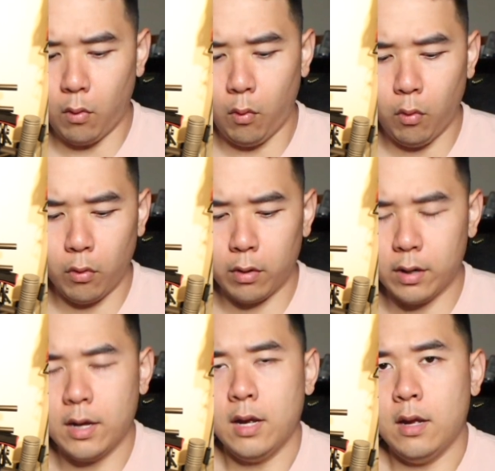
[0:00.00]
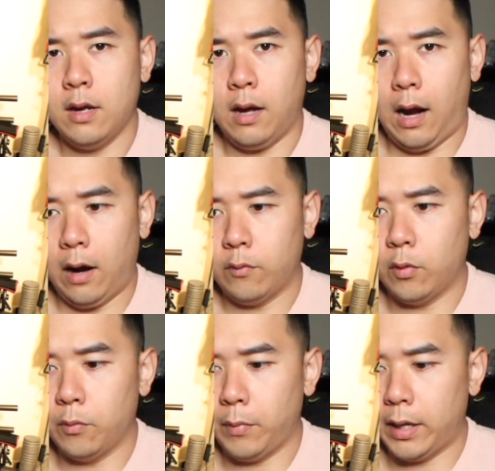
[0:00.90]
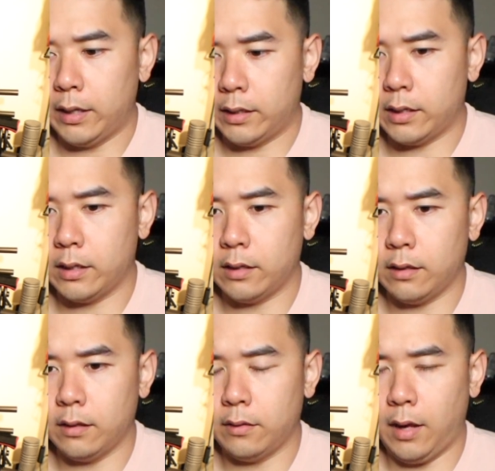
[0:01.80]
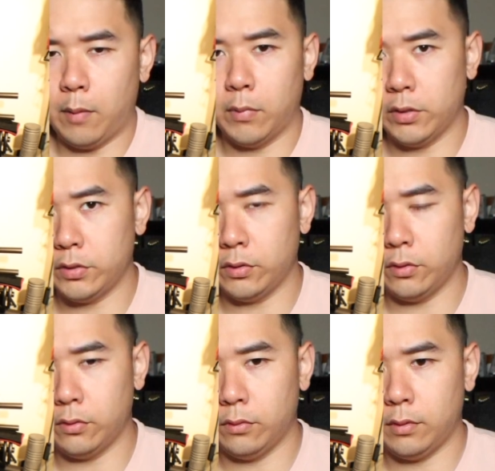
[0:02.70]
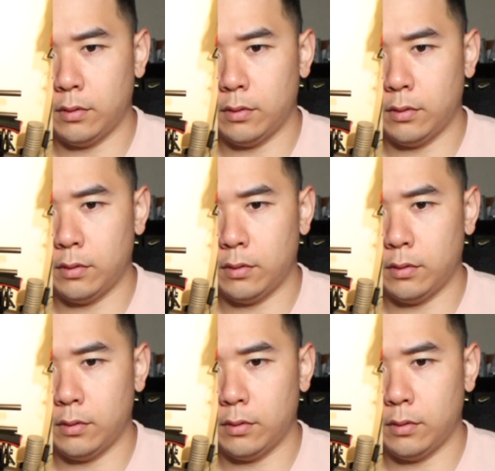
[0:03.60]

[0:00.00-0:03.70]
or I will make that muscle,